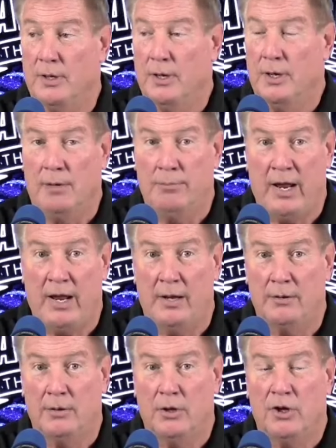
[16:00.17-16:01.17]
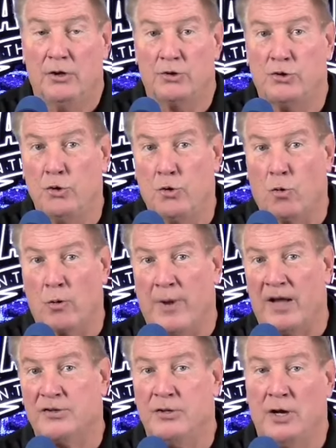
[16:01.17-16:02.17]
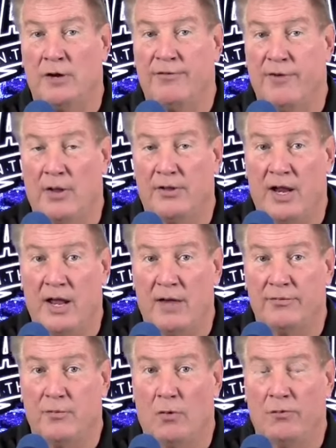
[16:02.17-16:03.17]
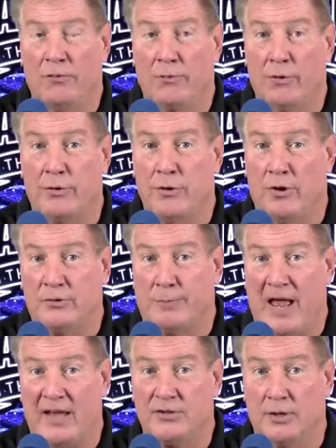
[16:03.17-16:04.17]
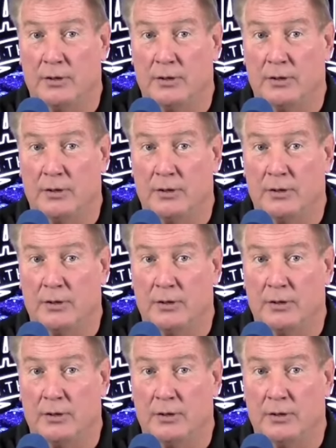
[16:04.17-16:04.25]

And man, there's 2 quarterbacks in the NFL that have over 300 yards passing.